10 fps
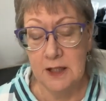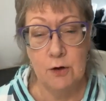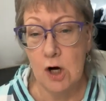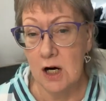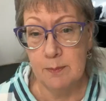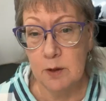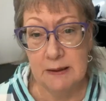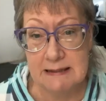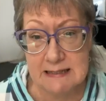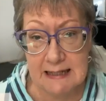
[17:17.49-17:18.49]
the Low Carb
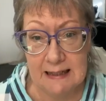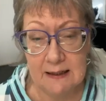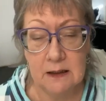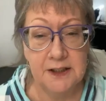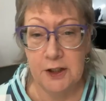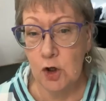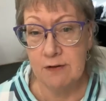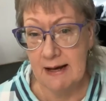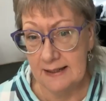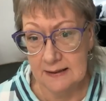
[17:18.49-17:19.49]
USA
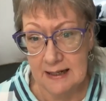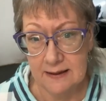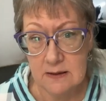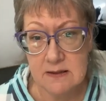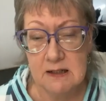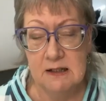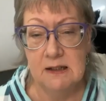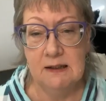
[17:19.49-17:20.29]
clinical guidelines.